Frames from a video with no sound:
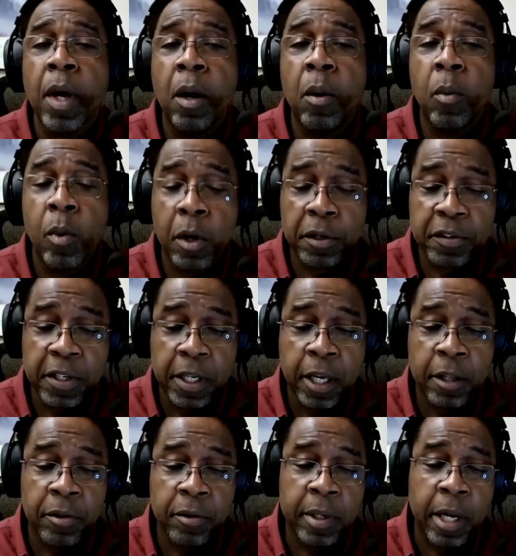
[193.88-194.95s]
work
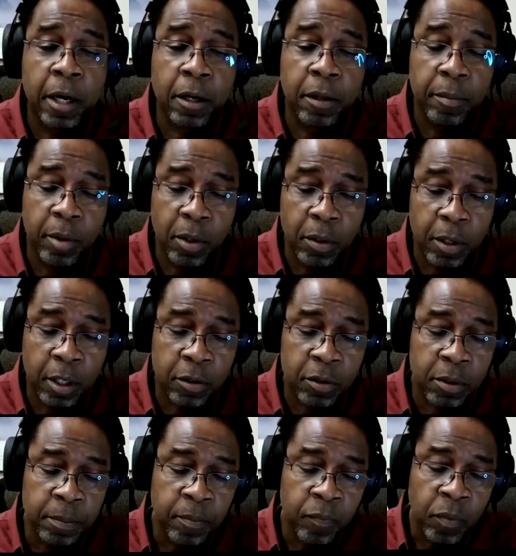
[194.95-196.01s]
together in our communities.
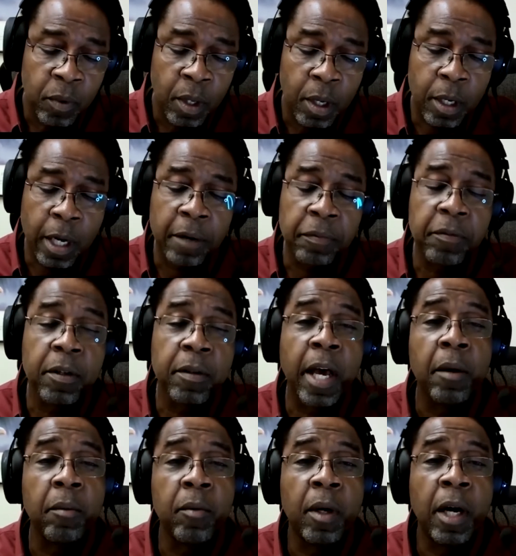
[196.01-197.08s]
And after
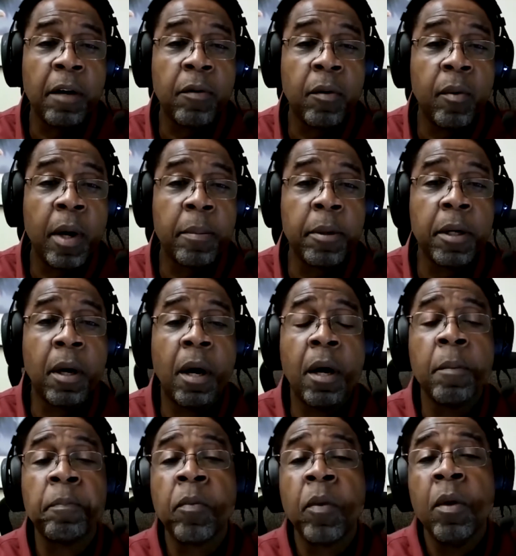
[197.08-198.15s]
that, we'll have a webinar
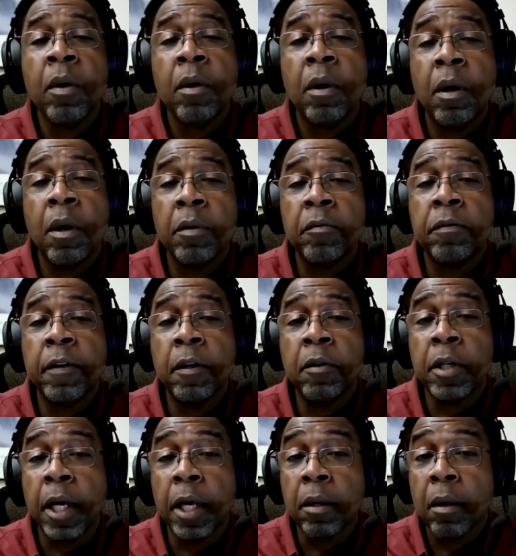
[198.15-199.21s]
on
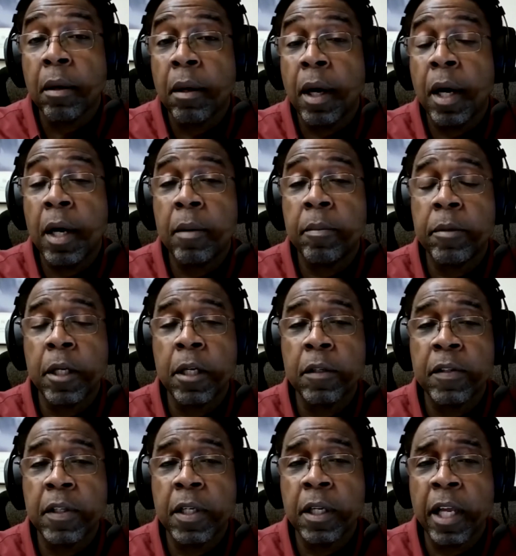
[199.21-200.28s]
voting
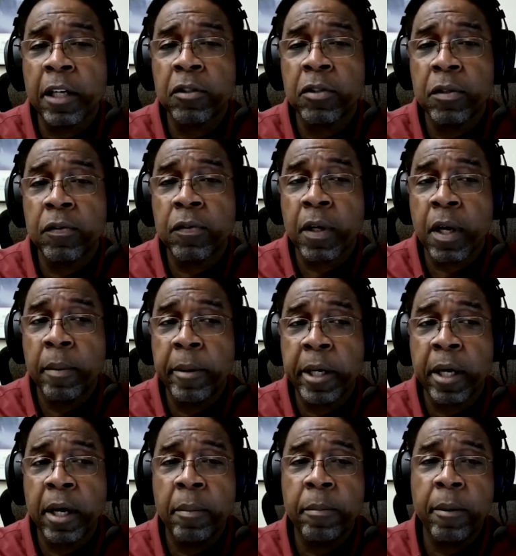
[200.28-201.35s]
because the elections are
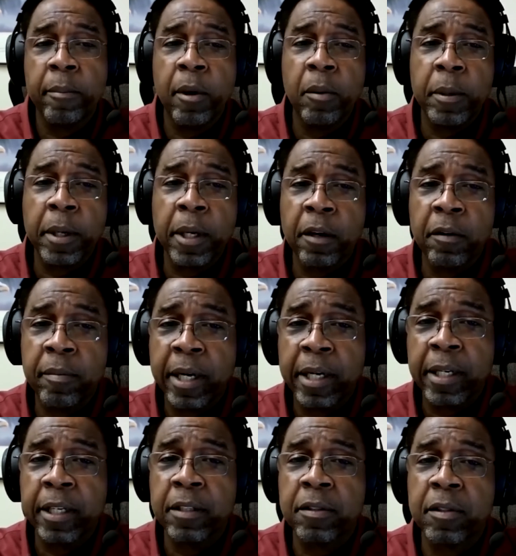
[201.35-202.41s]
coming up. I'm hoping everybody
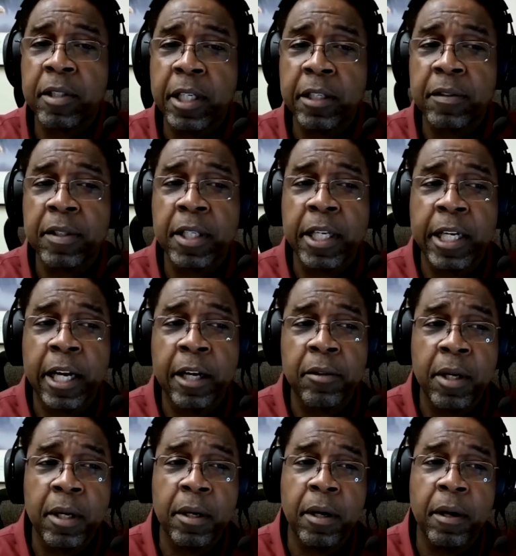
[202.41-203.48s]
gets a chance to get out
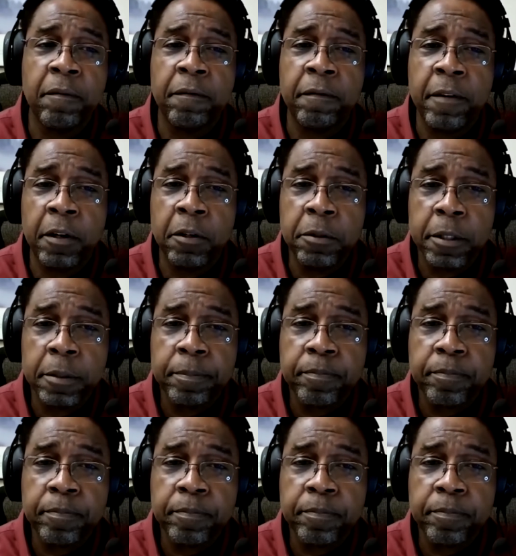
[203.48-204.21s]
there and vote.